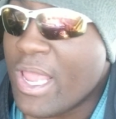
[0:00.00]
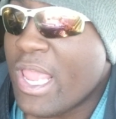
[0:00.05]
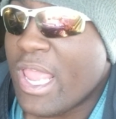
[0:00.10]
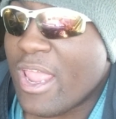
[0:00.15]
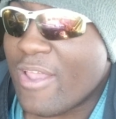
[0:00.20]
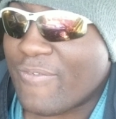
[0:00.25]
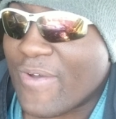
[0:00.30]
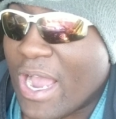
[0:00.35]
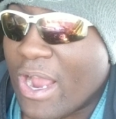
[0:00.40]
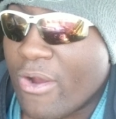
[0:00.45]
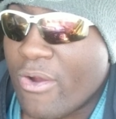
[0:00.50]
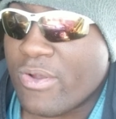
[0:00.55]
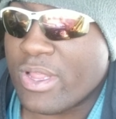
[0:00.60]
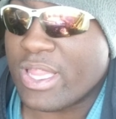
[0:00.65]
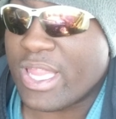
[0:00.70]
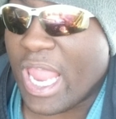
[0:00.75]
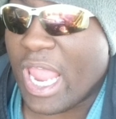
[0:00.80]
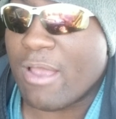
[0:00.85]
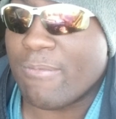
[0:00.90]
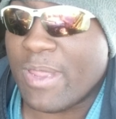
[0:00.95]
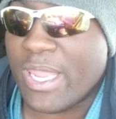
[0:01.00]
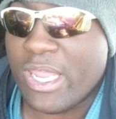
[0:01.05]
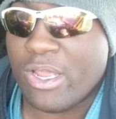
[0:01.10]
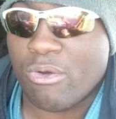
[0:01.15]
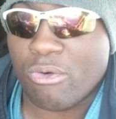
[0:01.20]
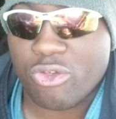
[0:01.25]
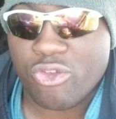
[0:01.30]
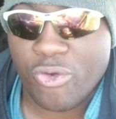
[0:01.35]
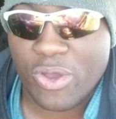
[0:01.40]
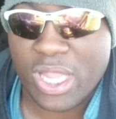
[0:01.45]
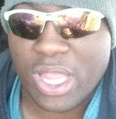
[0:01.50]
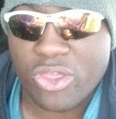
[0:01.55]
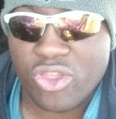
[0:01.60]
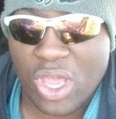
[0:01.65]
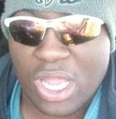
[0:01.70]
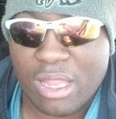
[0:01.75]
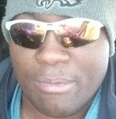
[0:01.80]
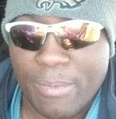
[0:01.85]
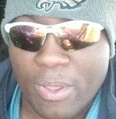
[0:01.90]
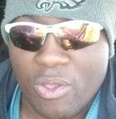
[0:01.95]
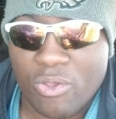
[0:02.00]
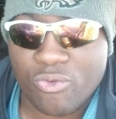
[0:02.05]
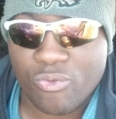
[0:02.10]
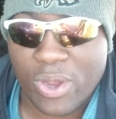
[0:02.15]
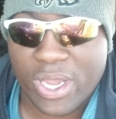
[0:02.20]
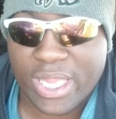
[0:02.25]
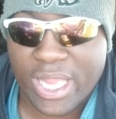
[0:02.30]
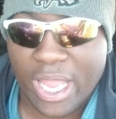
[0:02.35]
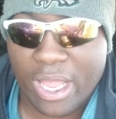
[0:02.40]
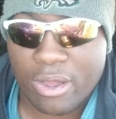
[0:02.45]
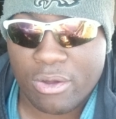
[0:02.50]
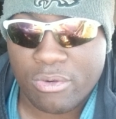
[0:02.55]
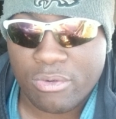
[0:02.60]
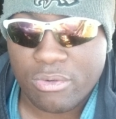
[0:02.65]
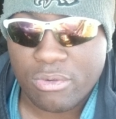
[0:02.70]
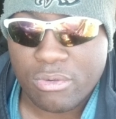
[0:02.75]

if I heard the damn Eagles traded Jalen Mills right now.